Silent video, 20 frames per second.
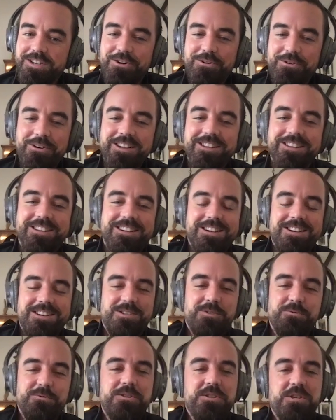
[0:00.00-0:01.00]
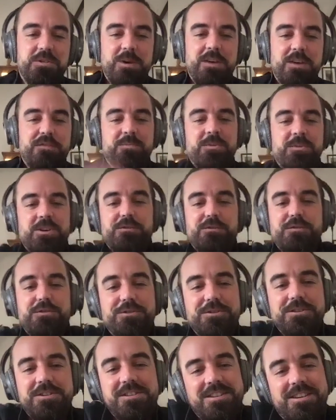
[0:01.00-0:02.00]
doing. So what do you expect from the golf
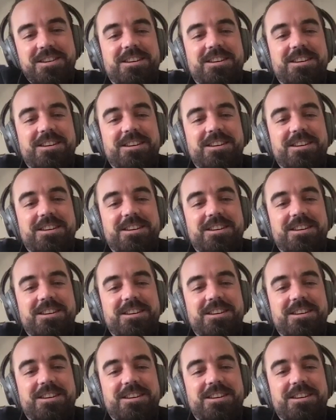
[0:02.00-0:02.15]
course?